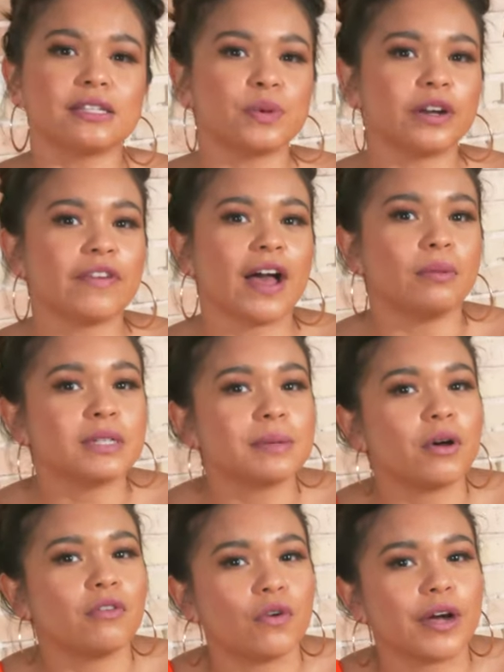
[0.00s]
This would have helped him
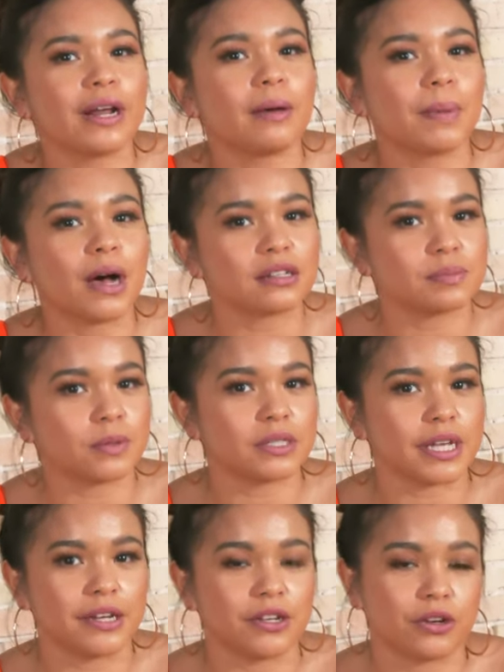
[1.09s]
avoid a possible
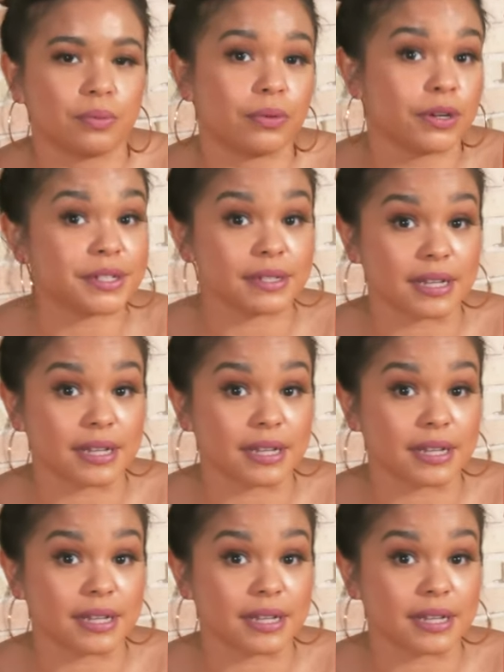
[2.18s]
10-year prison